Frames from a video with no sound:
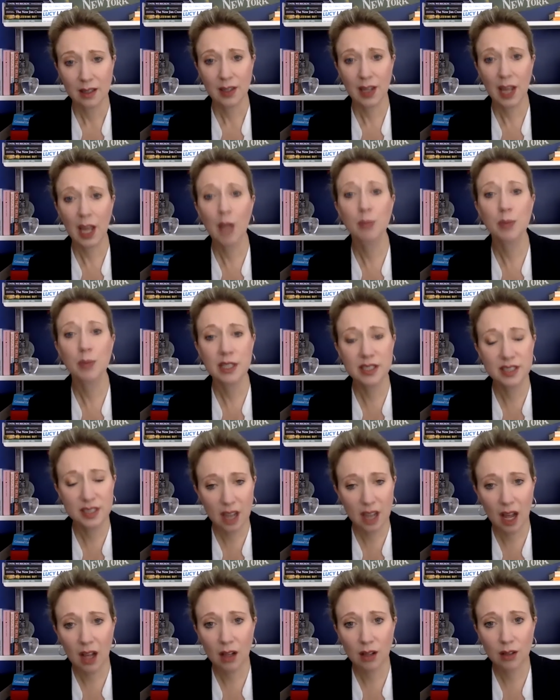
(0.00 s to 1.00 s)
can be
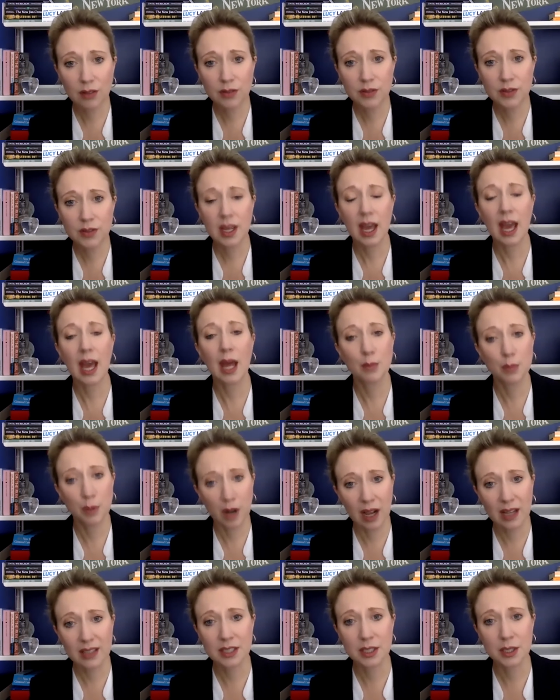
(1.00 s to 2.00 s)
solved and
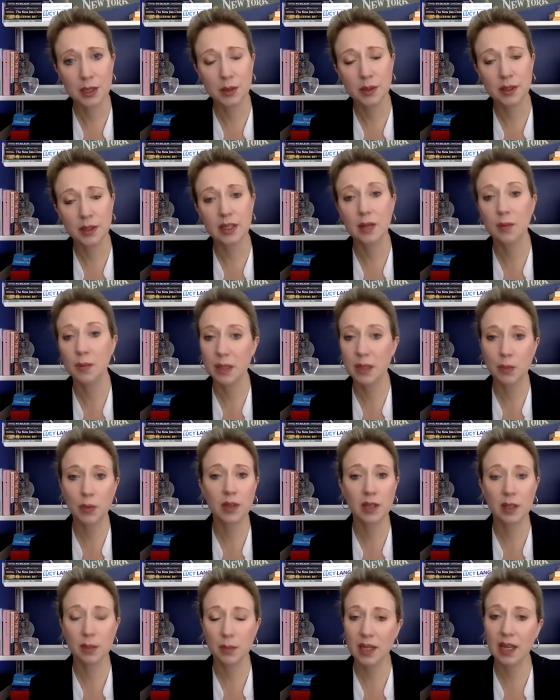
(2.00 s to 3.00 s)
prosecuted, and people
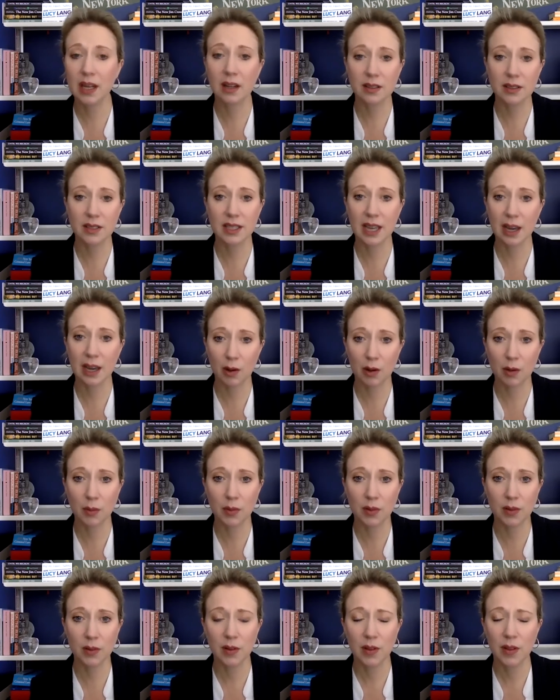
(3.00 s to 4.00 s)
can be held
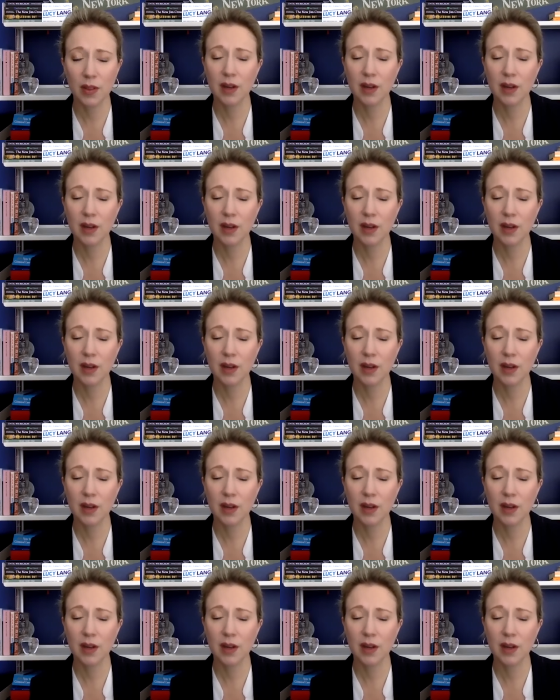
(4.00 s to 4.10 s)
accountable.